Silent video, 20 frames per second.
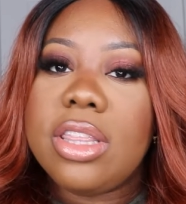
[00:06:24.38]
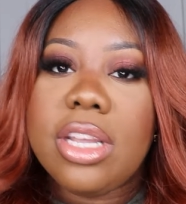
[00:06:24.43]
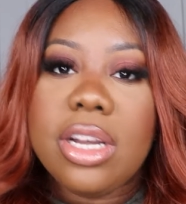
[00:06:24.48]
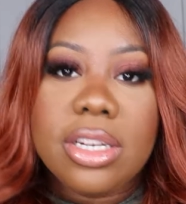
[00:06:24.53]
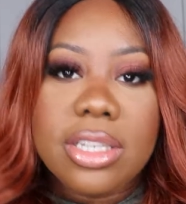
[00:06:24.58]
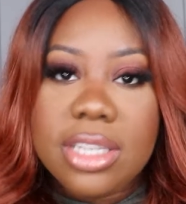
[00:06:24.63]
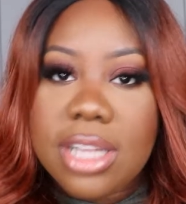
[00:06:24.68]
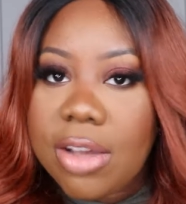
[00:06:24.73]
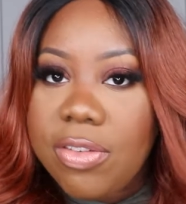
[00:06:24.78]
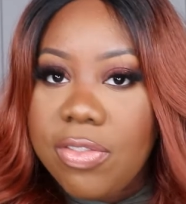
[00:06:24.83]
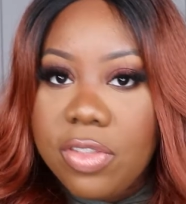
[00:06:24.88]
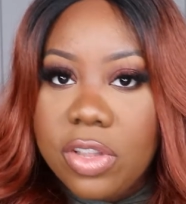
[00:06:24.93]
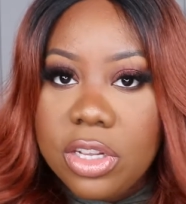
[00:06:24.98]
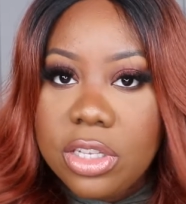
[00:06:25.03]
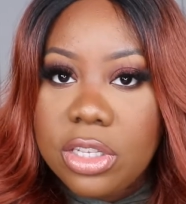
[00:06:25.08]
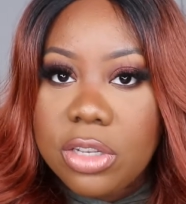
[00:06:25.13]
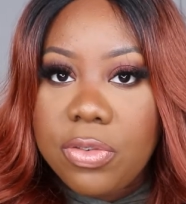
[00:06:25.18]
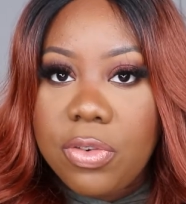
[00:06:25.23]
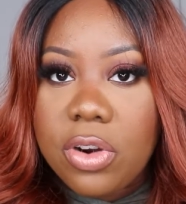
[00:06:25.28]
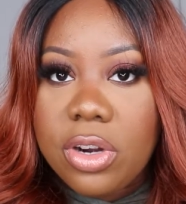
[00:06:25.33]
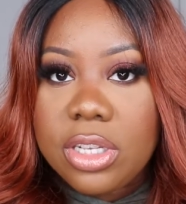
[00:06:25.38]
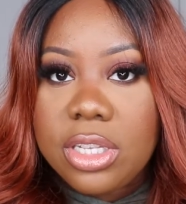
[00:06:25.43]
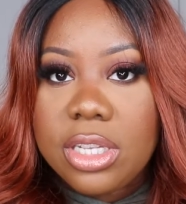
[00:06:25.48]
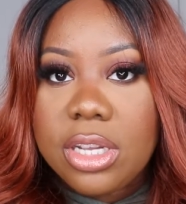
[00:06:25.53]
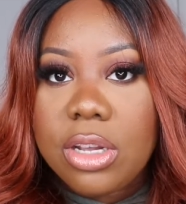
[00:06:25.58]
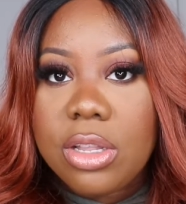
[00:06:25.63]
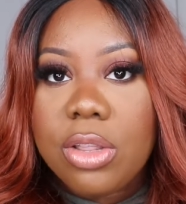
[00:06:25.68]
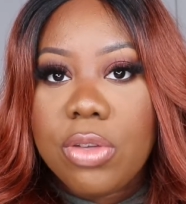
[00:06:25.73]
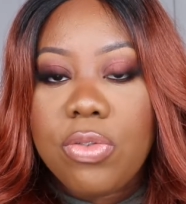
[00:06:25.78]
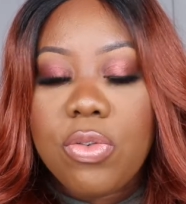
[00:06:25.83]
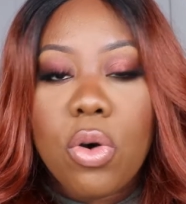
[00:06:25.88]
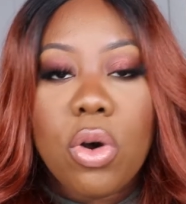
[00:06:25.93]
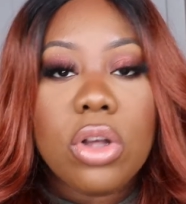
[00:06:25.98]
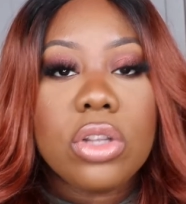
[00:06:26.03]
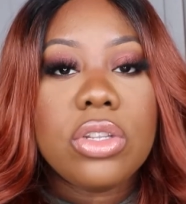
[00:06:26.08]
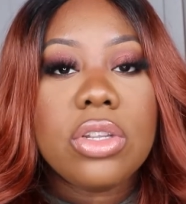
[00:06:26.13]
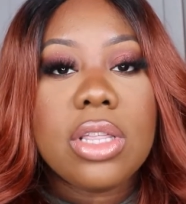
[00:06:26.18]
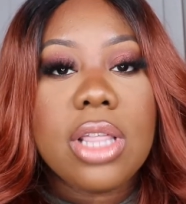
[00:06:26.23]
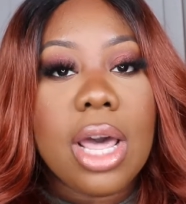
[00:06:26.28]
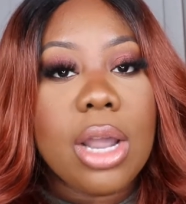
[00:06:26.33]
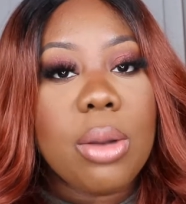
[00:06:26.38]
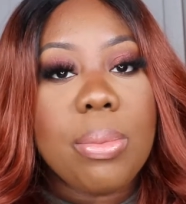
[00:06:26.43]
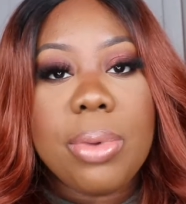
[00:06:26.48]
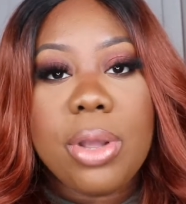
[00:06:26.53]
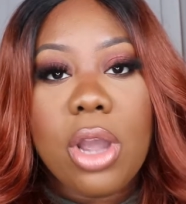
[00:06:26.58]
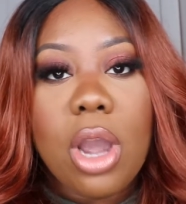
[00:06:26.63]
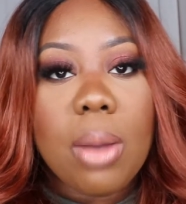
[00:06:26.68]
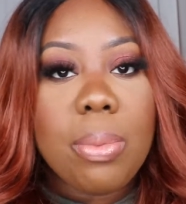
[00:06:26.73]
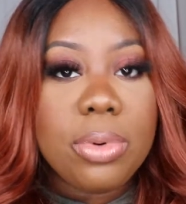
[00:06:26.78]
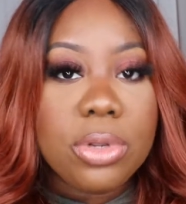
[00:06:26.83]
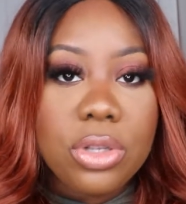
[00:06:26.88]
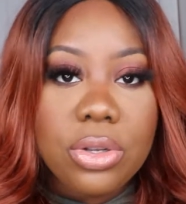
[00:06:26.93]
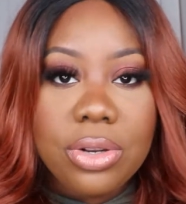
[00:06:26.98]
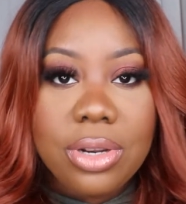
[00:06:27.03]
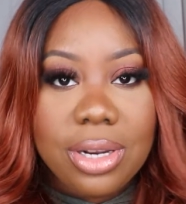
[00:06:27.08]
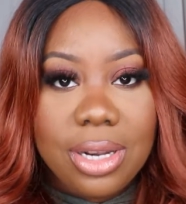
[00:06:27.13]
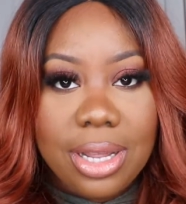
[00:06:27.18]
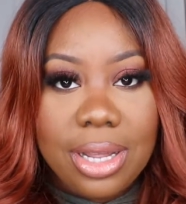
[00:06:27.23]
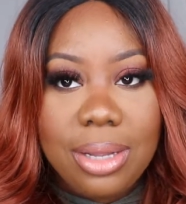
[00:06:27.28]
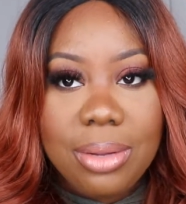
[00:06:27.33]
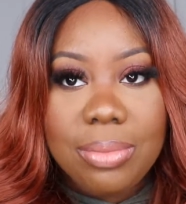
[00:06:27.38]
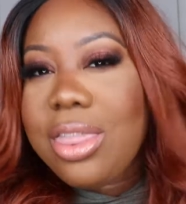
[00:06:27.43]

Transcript: there's definitely a Sephora sale in the fall, so that'll be your opportunity.